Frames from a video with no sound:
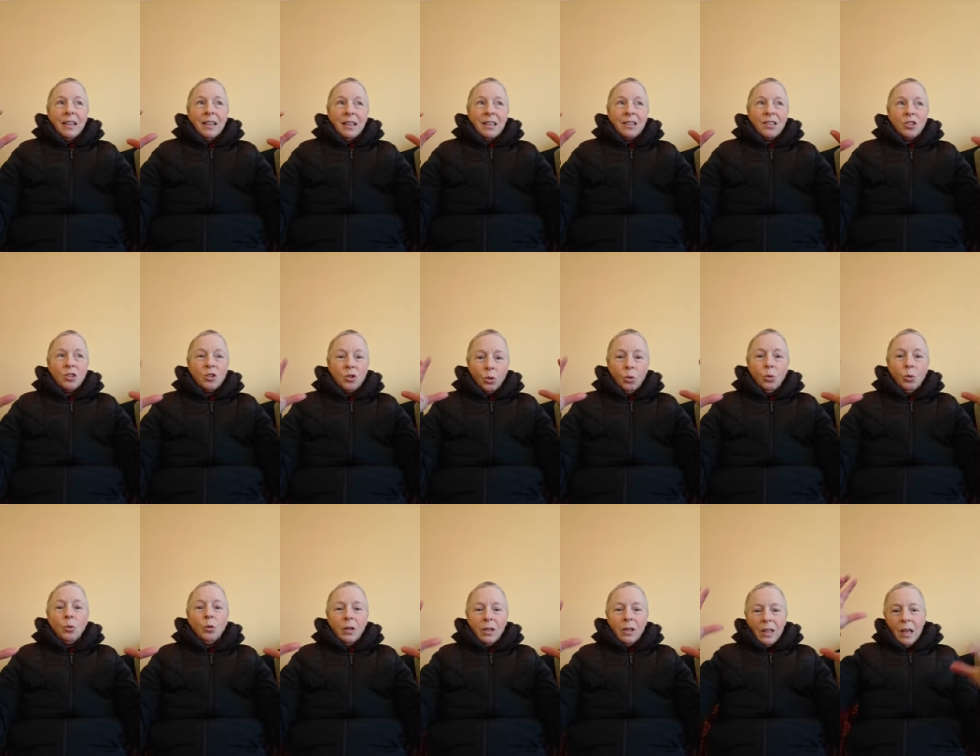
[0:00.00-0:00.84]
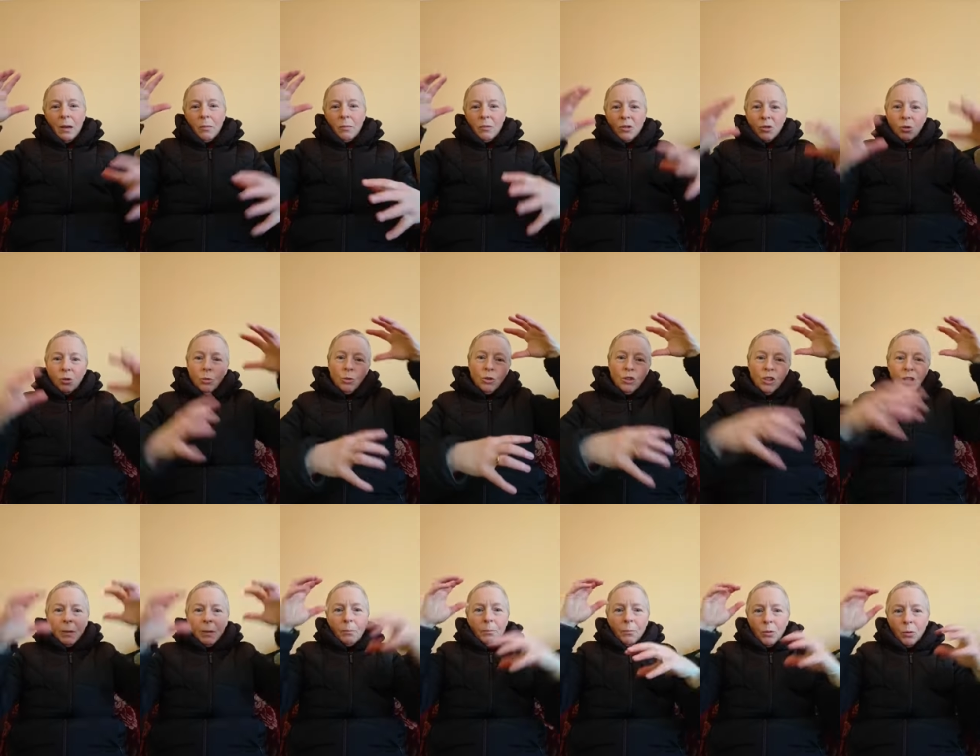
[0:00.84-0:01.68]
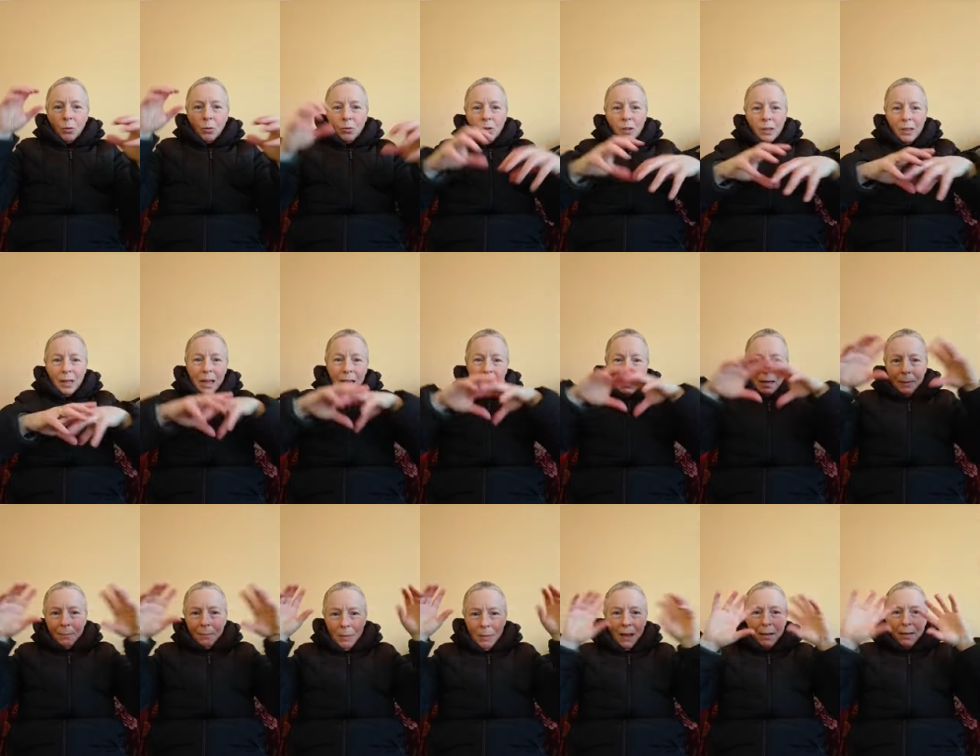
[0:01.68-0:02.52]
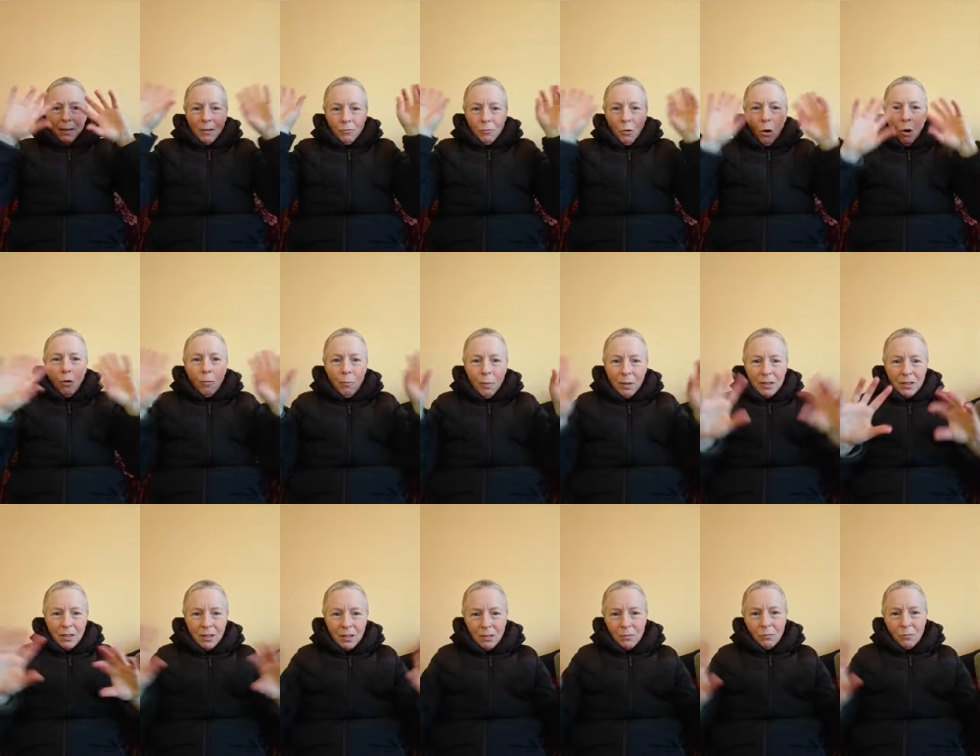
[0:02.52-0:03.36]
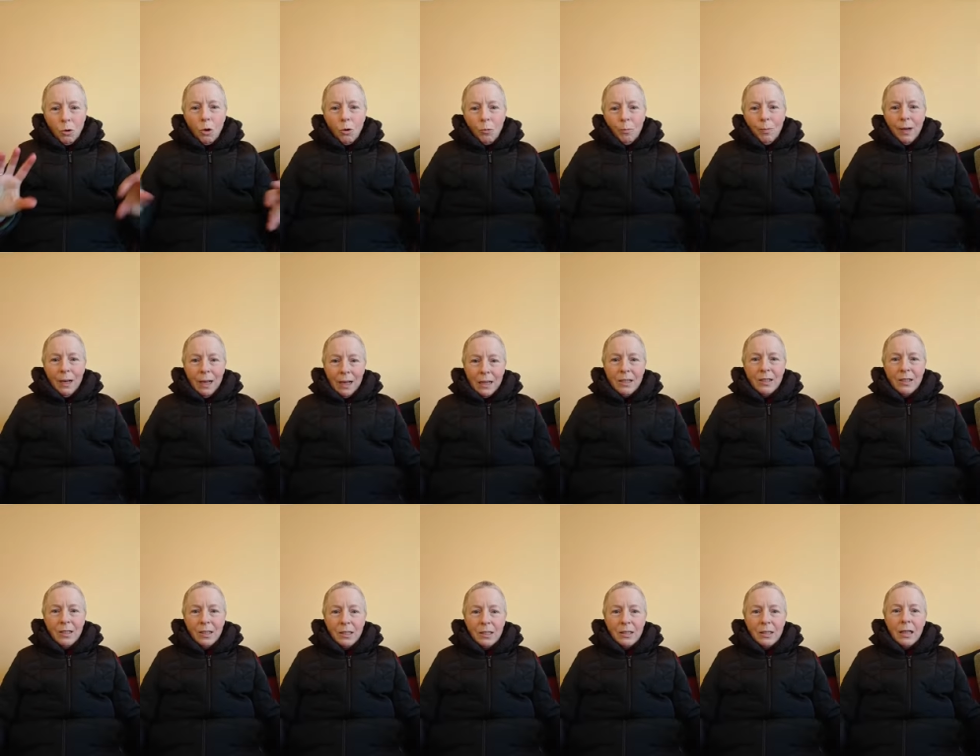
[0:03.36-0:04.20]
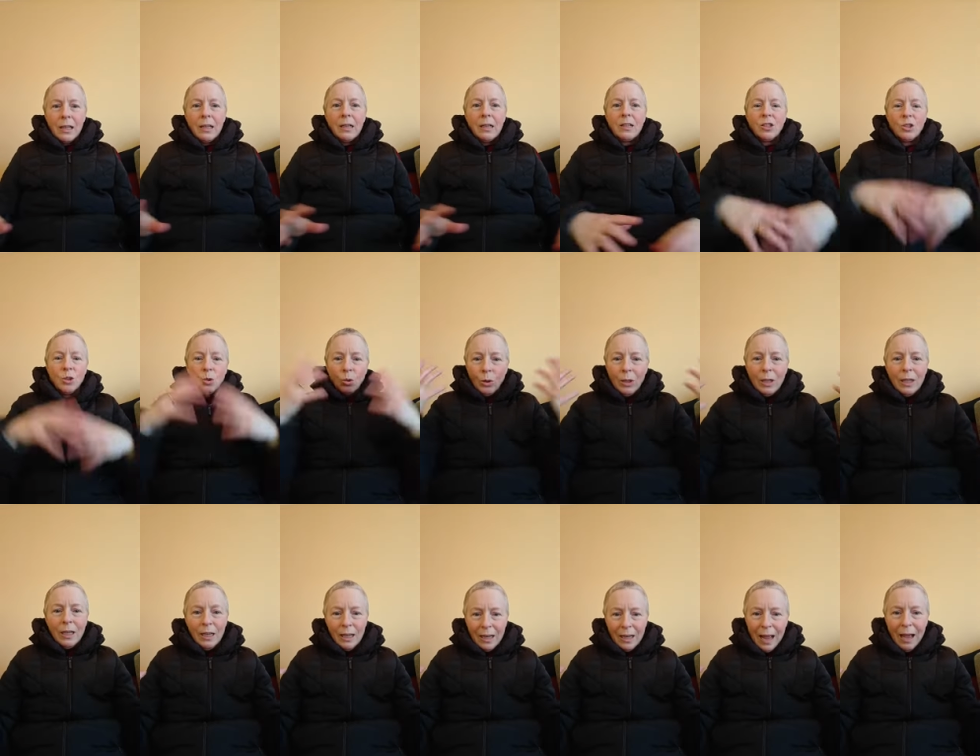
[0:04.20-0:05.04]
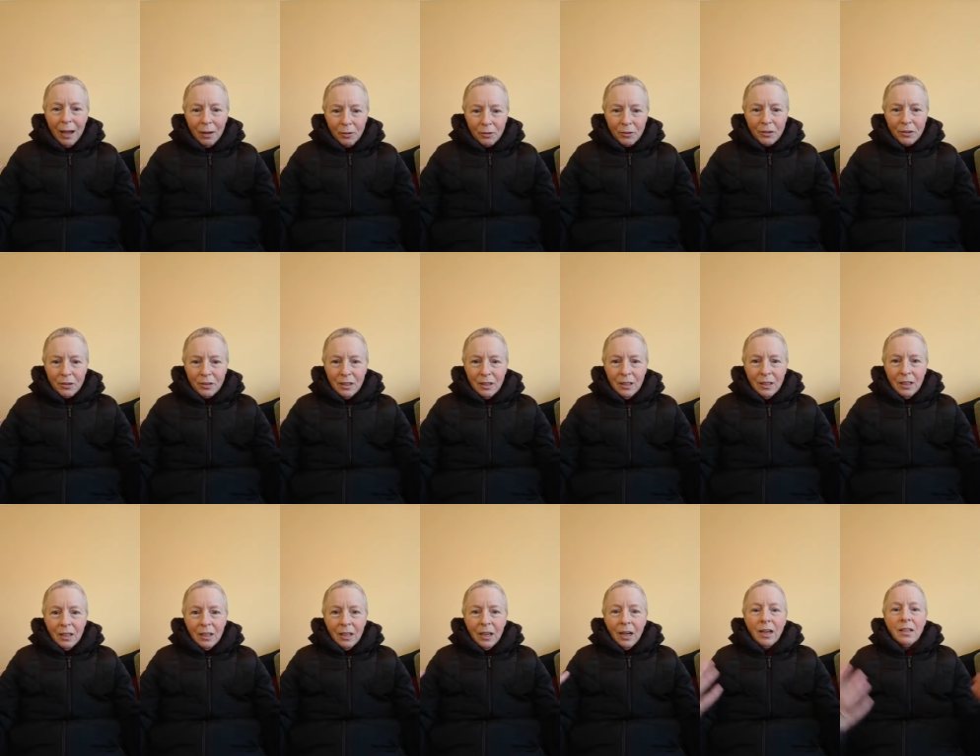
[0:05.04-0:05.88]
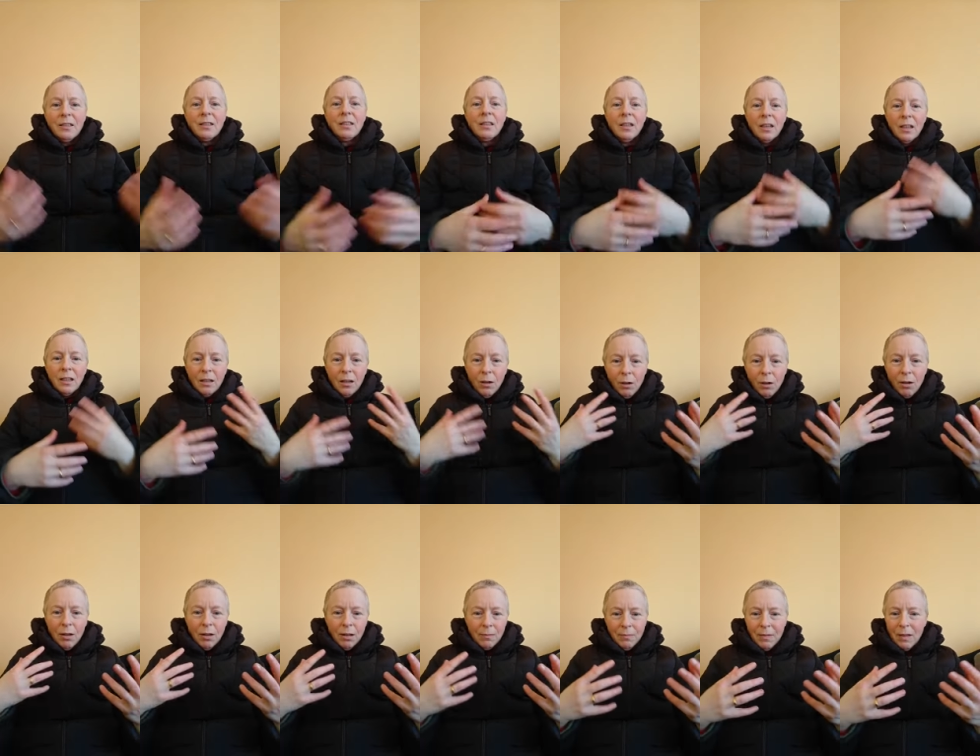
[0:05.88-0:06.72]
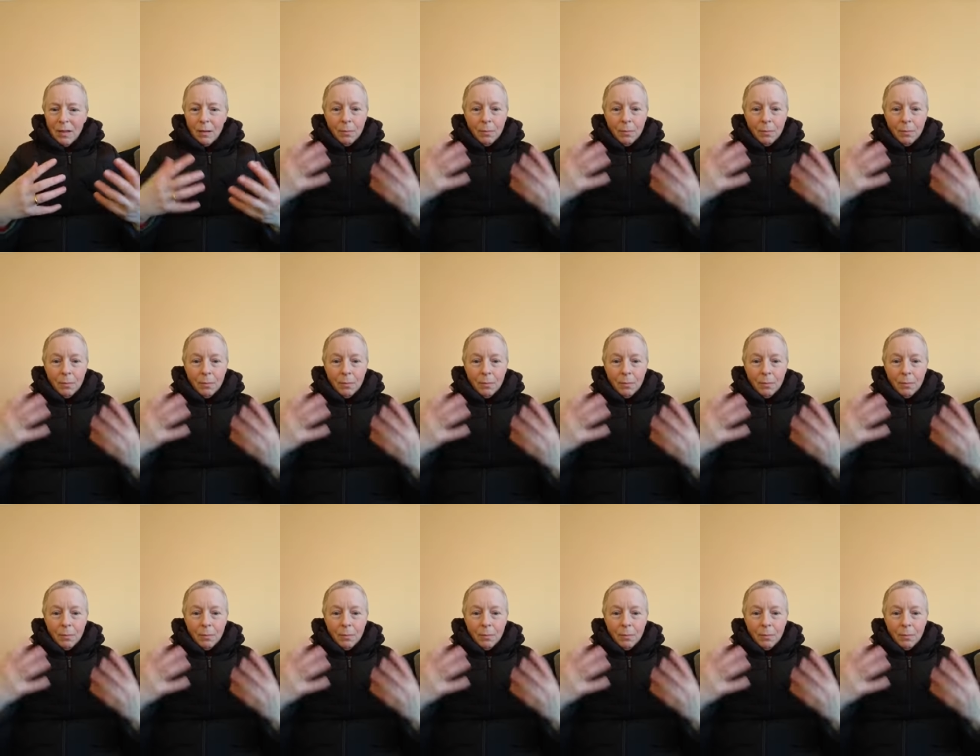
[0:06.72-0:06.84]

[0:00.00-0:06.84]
a story that was all jumbled and had the wrong bits in the wrong places, and I sorted it out. I did a lot.